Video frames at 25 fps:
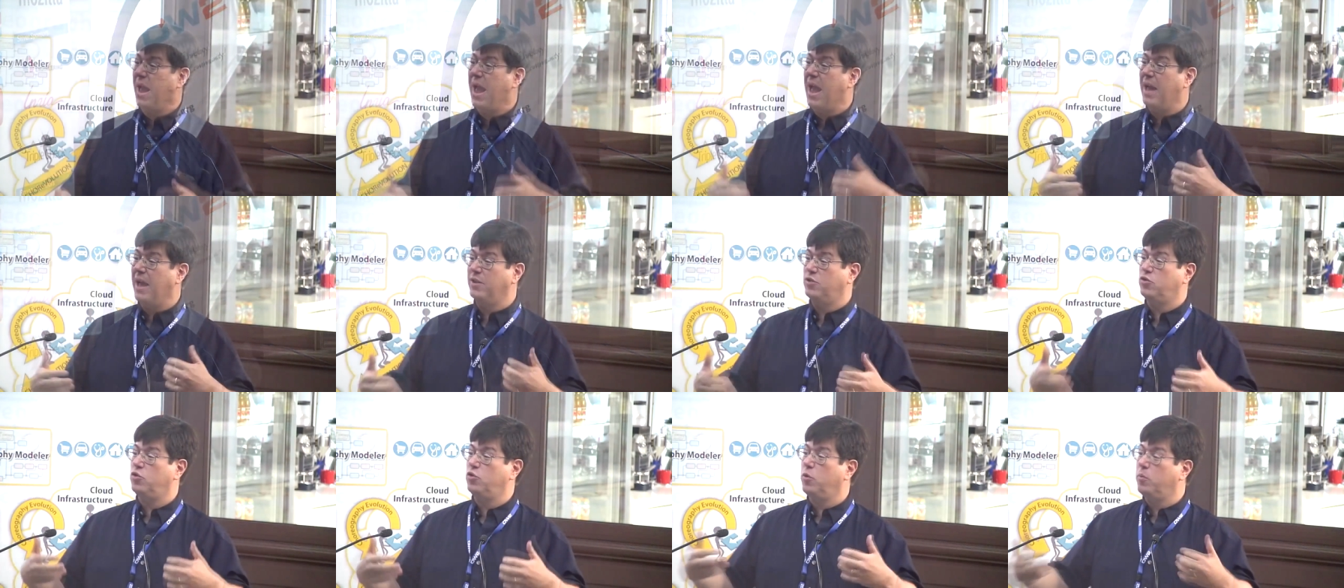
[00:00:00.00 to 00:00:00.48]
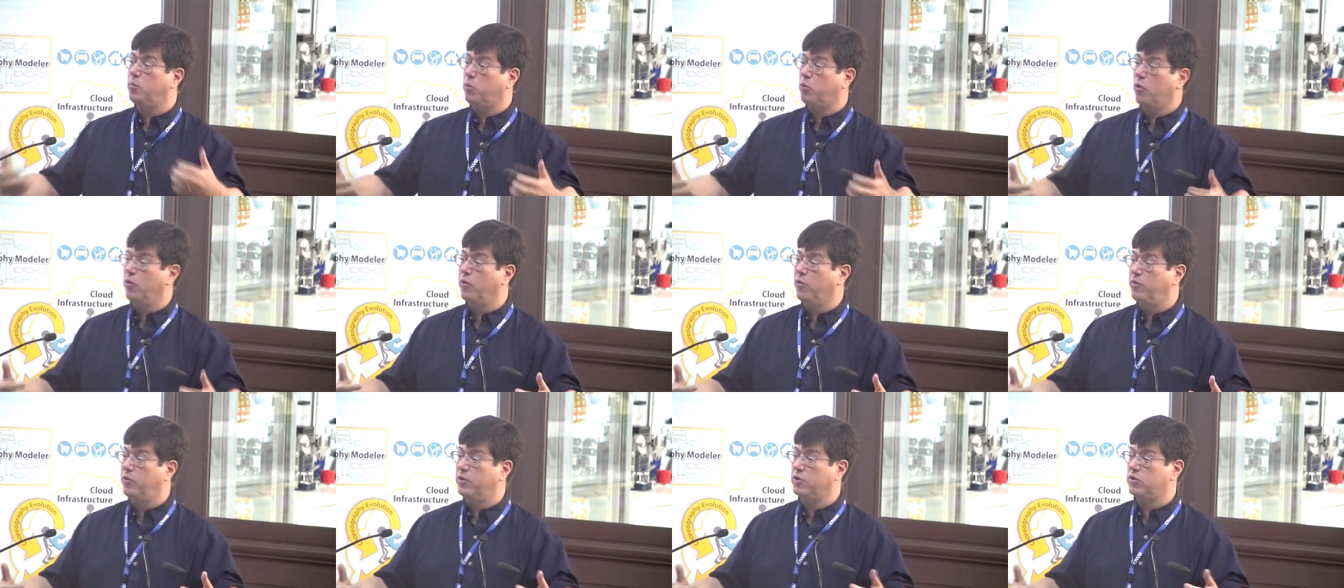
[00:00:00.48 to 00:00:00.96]
As you
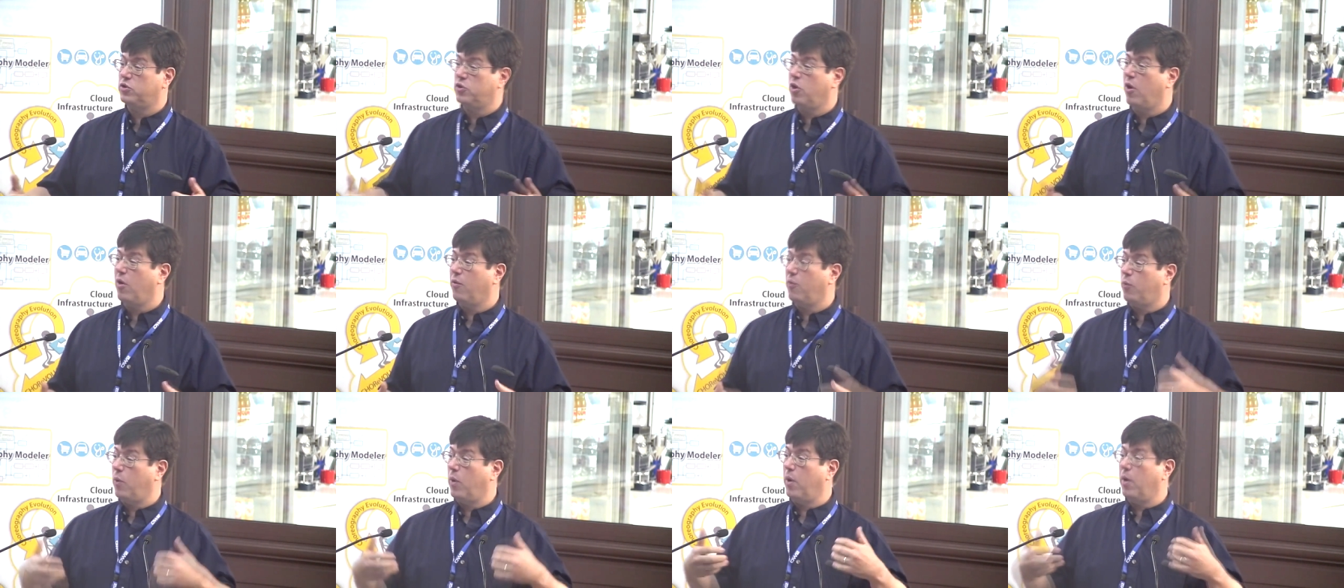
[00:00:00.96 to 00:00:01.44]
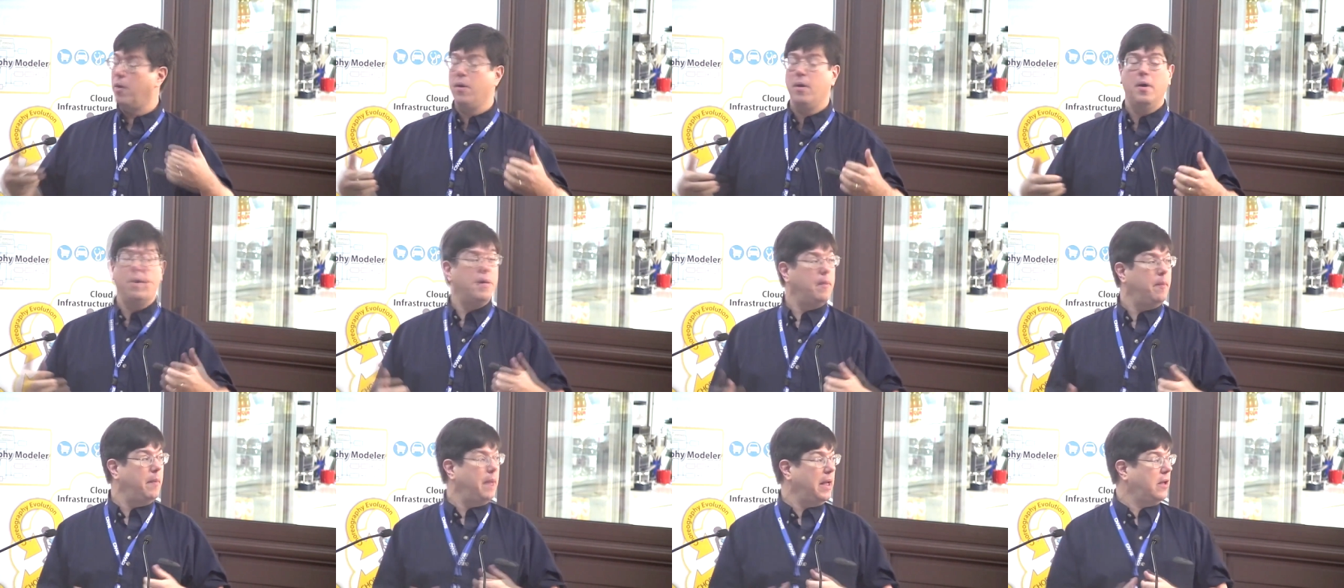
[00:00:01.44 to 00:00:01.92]
improve your
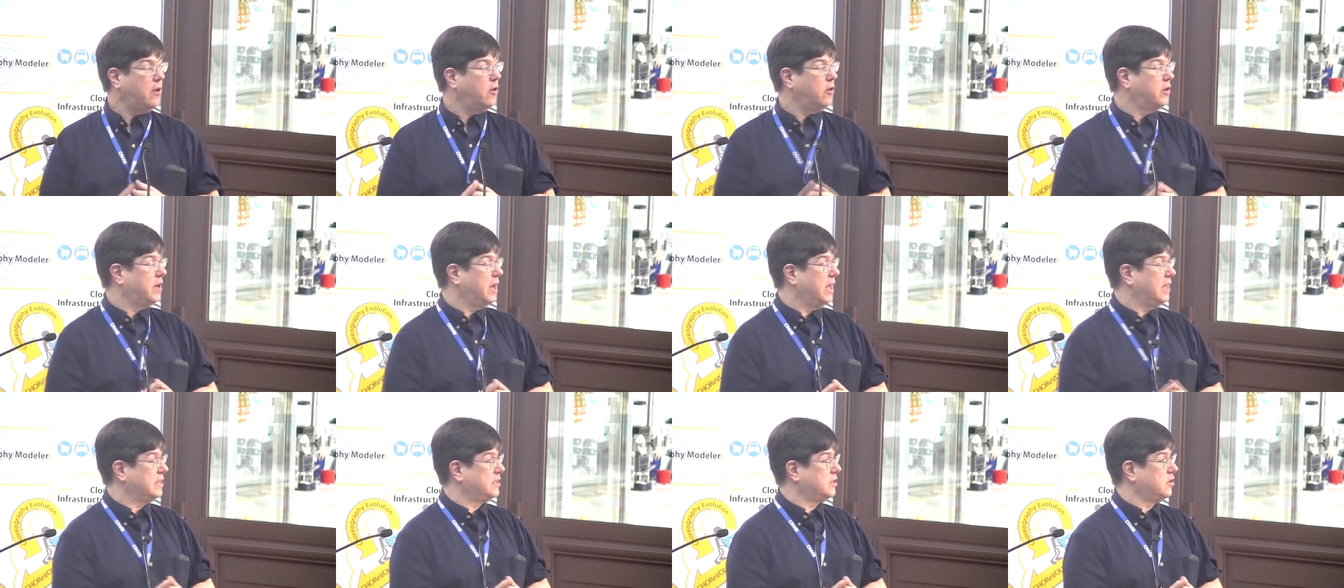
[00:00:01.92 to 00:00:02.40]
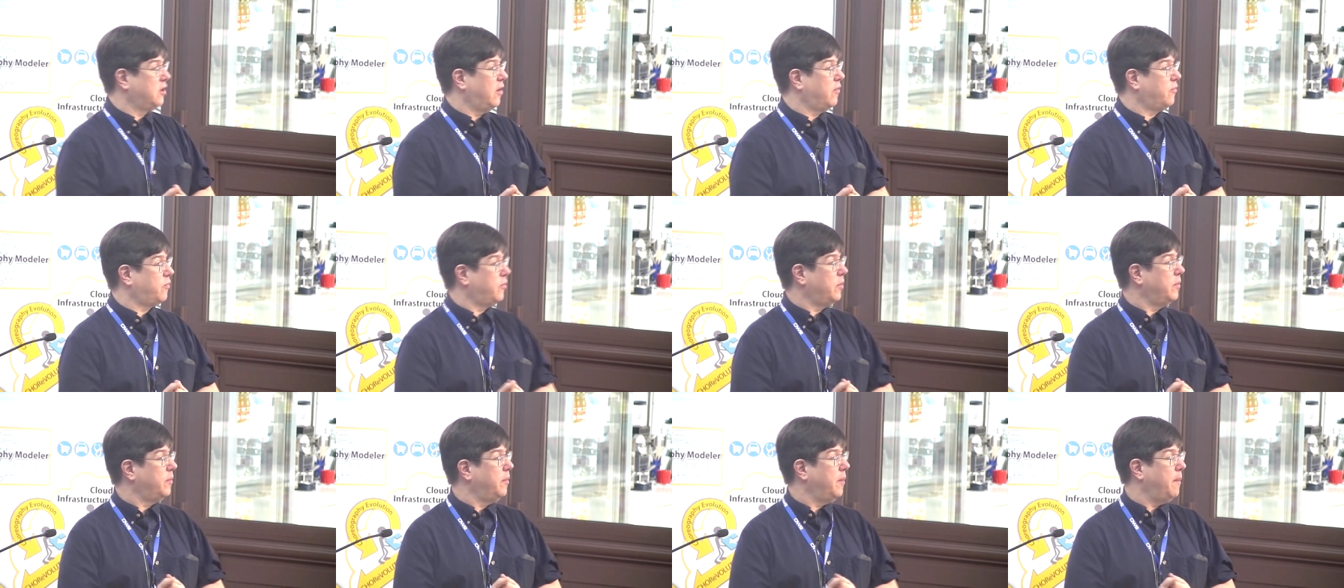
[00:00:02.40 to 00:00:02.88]
software, make your test
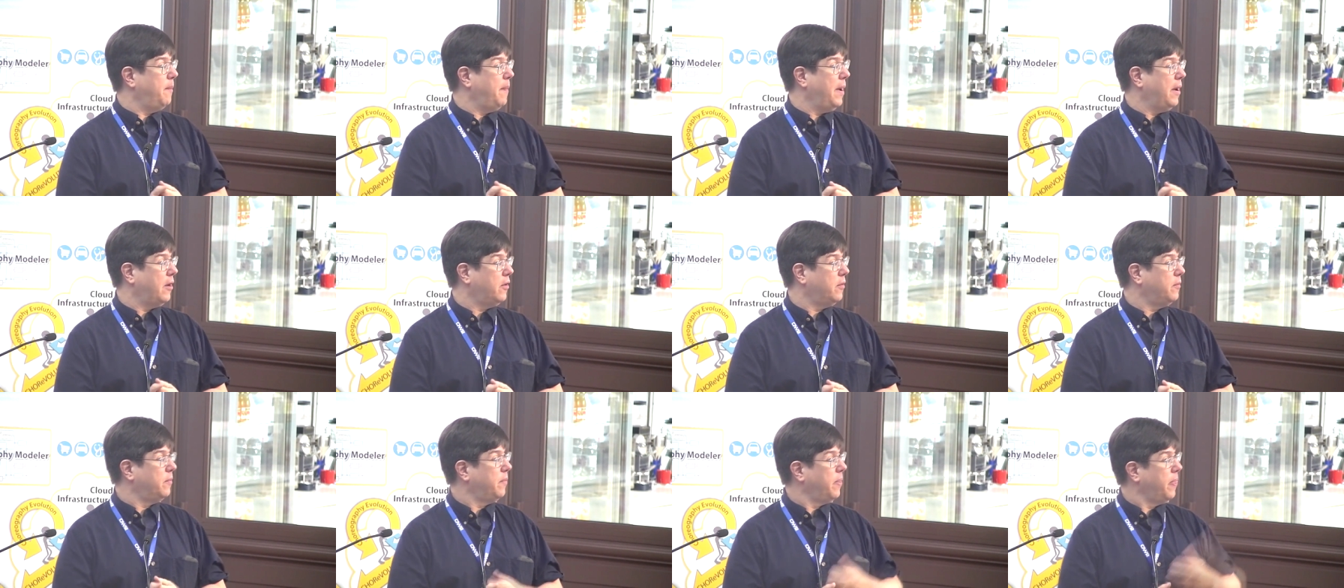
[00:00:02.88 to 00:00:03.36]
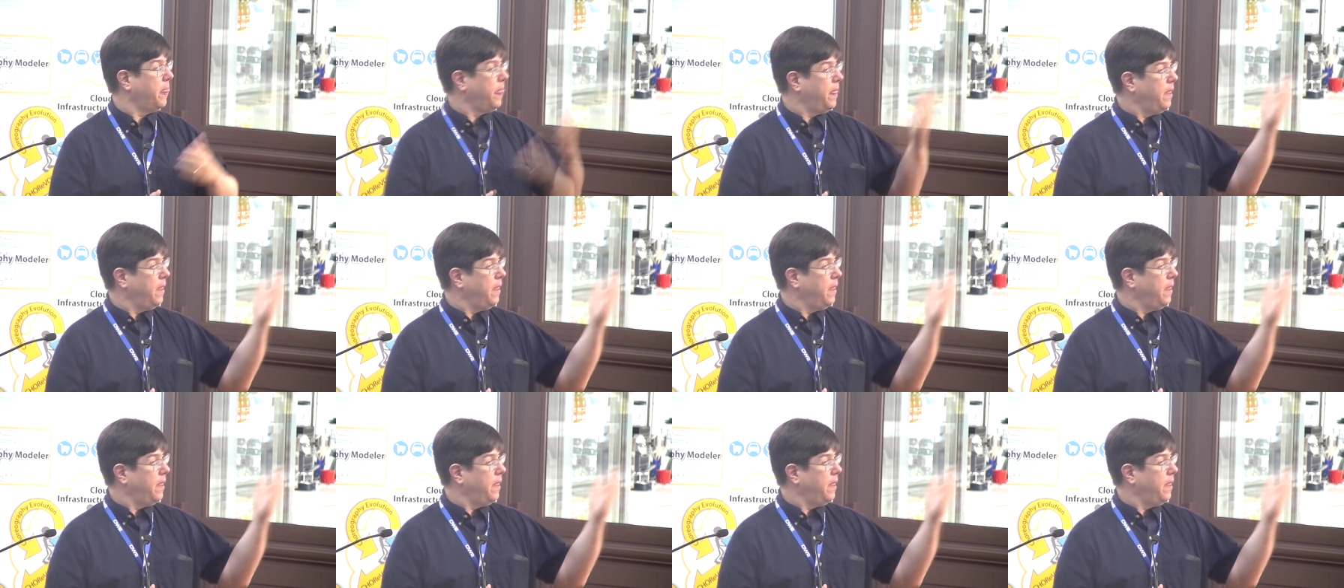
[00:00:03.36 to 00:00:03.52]
software better.